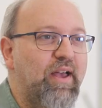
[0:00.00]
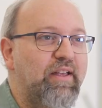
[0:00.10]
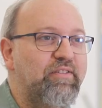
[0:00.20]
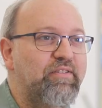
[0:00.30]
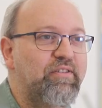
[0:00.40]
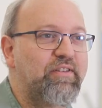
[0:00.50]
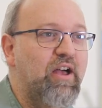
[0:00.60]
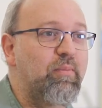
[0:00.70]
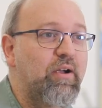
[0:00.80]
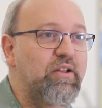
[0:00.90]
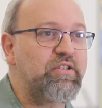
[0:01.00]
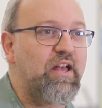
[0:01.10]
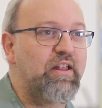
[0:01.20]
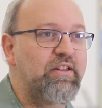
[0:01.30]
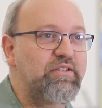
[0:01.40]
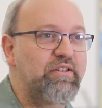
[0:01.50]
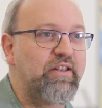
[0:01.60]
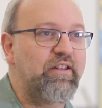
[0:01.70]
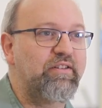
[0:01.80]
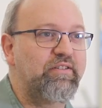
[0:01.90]
Mass Stock Market Challenge
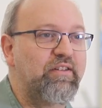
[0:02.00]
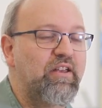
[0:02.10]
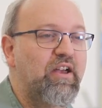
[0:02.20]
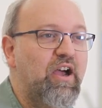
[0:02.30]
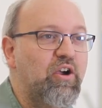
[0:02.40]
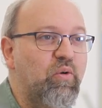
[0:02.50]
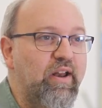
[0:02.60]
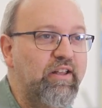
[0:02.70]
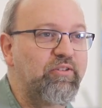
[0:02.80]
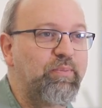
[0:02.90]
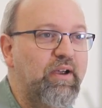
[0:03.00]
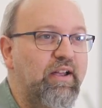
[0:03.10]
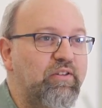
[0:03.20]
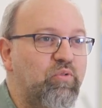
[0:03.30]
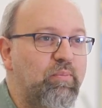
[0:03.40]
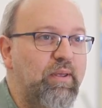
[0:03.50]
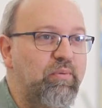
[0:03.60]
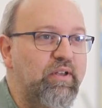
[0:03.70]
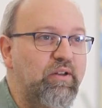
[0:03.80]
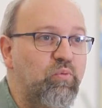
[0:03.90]
is a great experience where
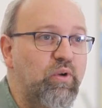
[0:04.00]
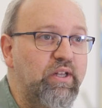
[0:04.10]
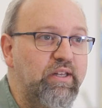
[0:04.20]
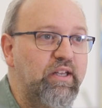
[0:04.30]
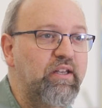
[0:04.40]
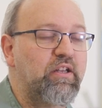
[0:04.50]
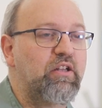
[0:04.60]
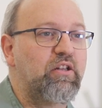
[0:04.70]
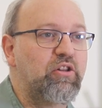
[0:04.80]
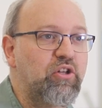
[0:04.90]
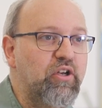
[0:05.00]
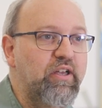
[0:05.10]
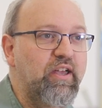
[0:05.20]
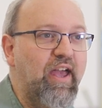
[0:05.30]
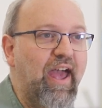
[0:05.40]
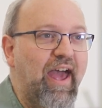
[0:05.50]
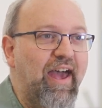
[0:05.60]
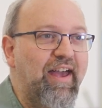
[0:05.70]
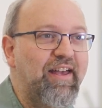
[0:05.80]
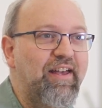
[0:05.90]
people can really look
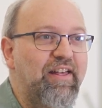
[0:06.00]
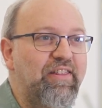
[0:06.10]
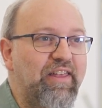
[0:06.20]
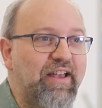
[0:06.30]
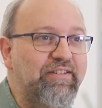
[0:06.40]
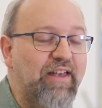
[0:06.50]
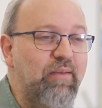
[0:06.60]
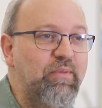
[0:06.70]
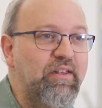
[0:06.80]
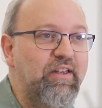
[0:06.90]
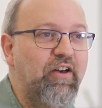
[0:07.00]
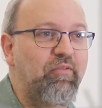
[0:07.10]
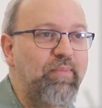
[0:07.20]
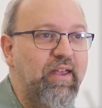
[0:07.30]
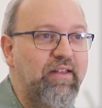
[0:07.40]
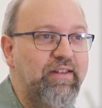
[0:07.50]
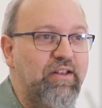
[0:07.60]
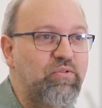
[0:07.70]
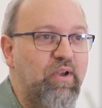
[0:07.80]
at the excitement of being a day